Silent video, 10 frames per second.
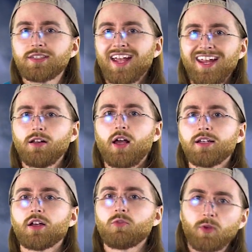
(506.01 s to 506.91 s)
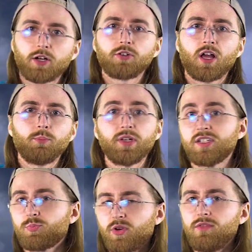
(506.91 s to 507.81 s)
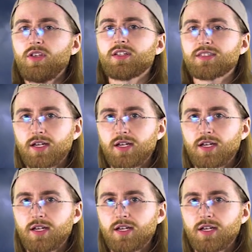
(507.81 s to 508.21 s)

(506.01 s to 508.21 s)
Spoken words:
to analyze a record company's previous